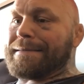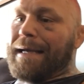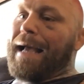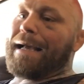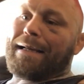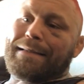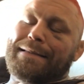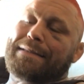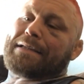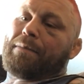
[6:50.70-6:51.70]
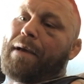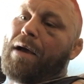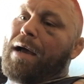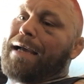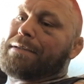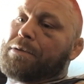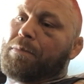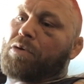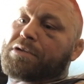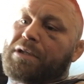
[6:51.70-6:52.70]
I got a decent amount. I do
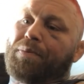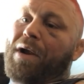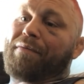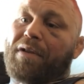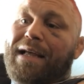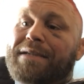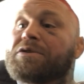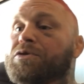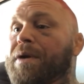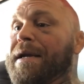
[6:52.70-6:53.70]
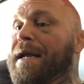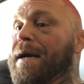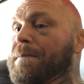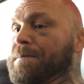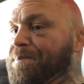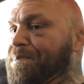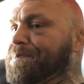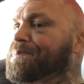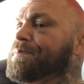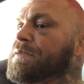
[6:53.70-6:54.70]
mostly private lessons right now,
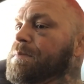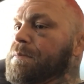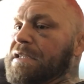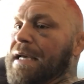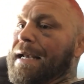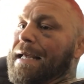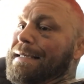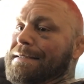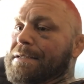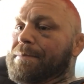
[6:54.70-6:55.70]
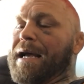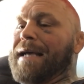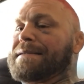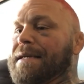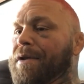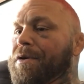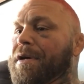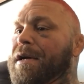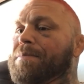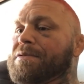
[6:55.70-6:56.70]
and I get some guys together a
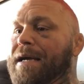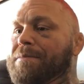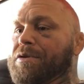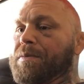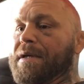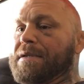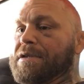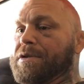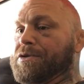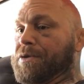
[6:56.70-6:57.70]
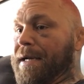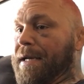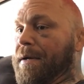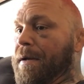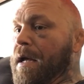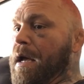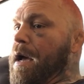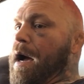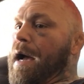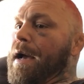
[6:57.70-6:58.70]
couple times a week to do training.
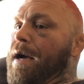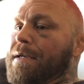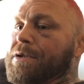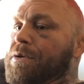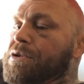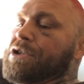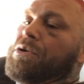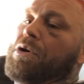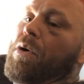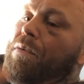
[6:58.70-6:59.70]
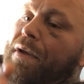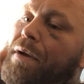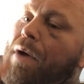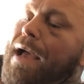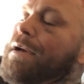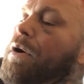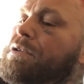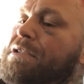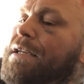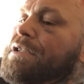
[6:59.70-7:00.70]
I also still go I
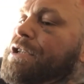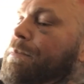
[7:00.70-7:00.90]
coached at a gym